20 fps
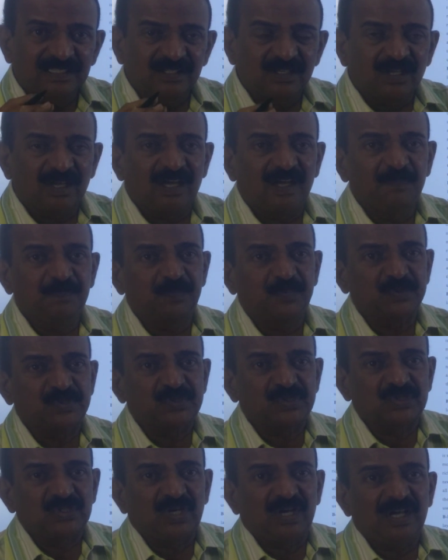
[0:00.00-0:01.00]
top
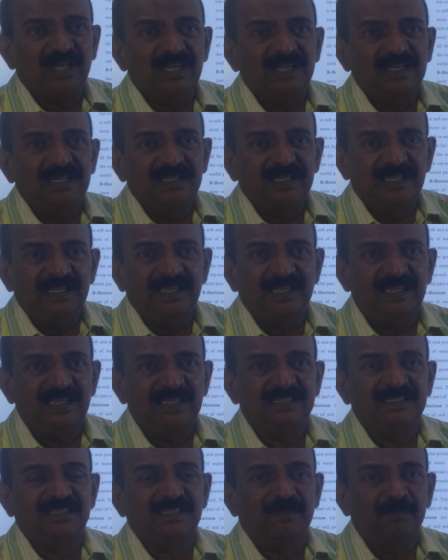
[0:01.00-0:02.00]
soil
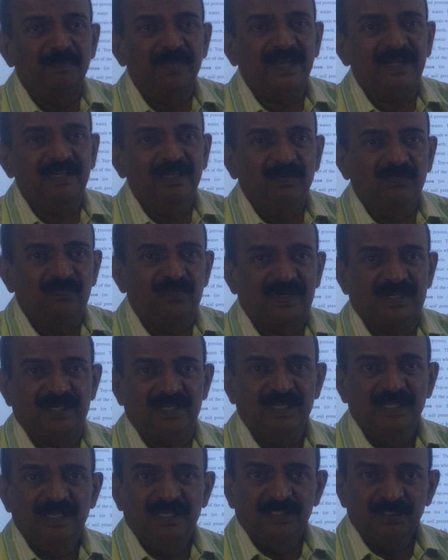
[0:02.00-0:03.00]
is a bed for
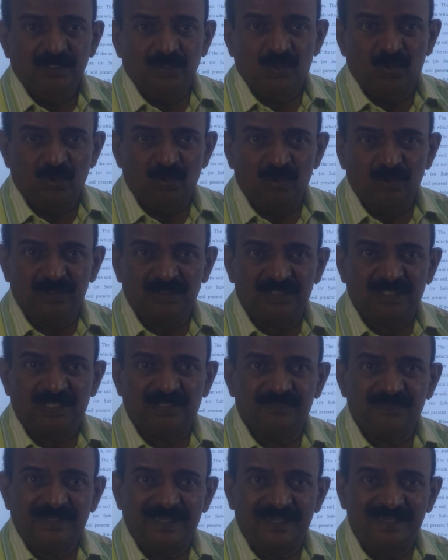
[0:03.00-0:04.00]
the growth
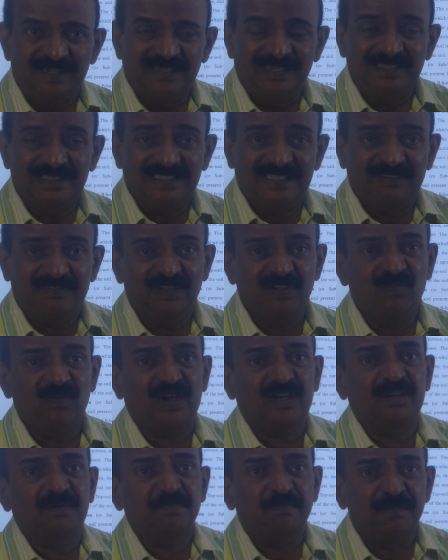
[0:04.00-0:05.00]
of, and it is giving
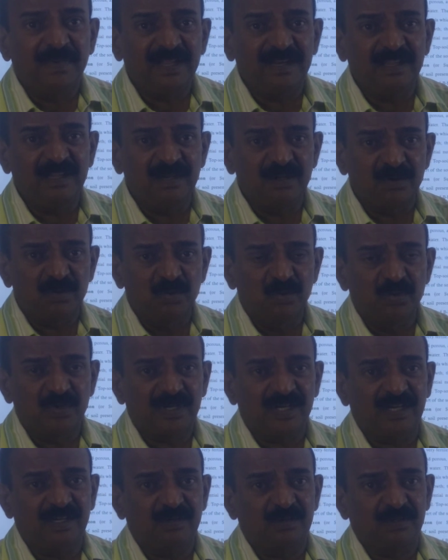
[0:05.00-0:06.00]
what many
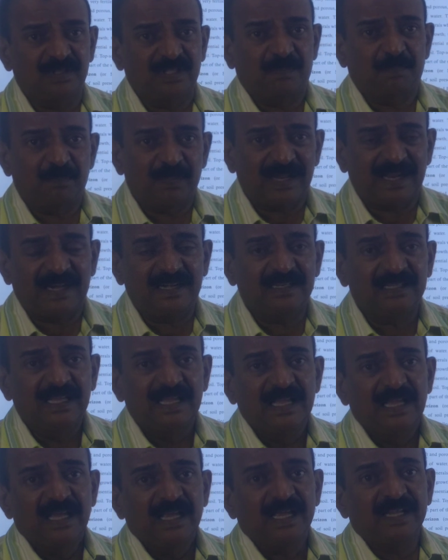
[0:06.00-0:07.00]
nutrients to the plants
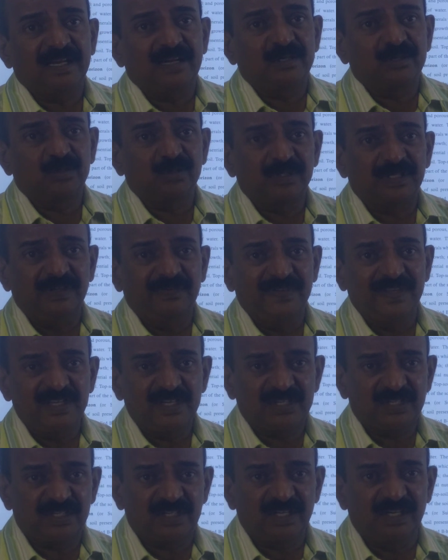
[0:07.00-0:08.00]
and also giving
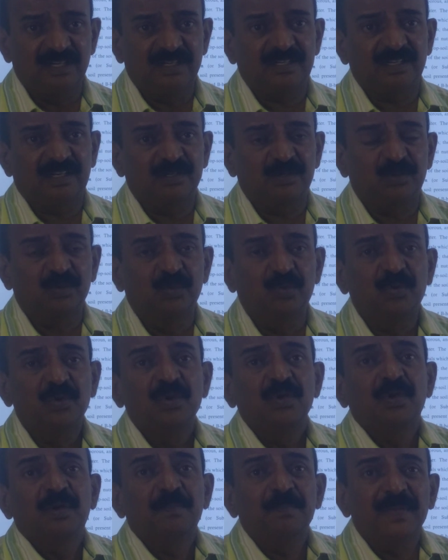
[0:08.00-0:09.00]
shelter to
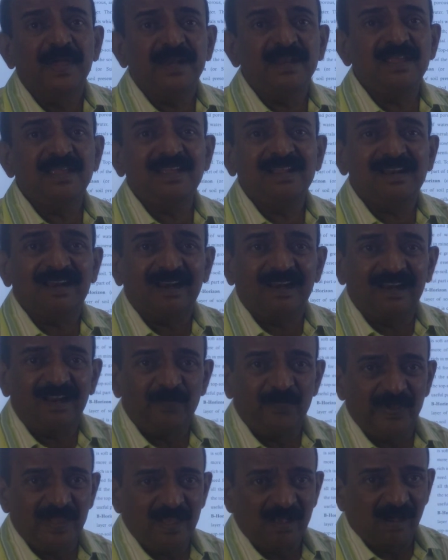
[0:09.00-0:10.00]
many
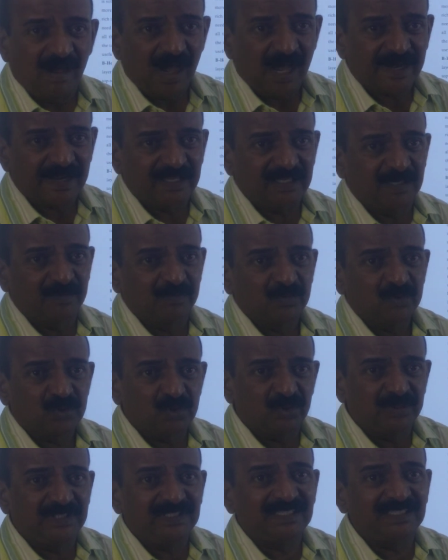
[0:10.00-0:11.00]
living organisms.
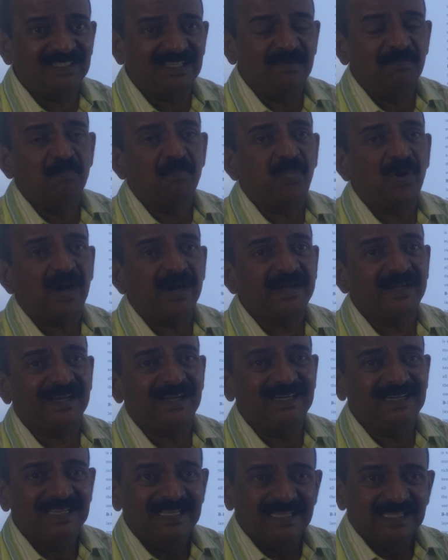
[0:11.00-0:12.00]
So this is
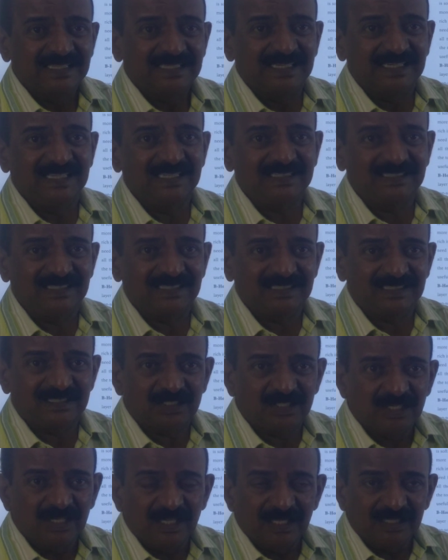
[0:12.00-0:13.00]
important, that
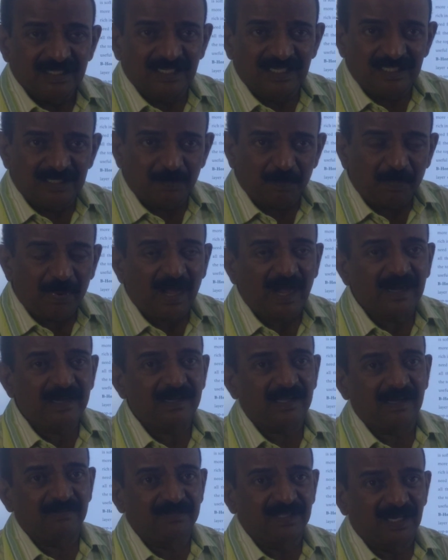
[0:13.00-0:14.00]
is part
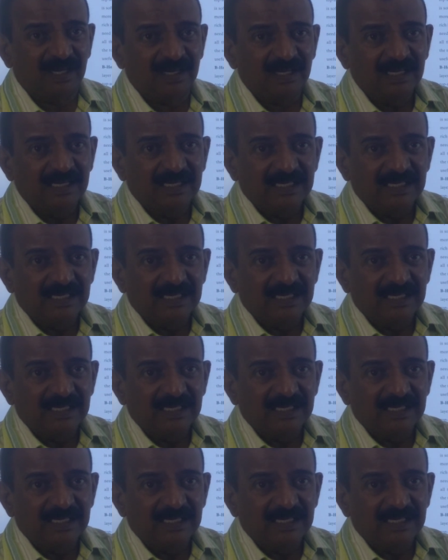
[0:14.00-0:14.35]
of the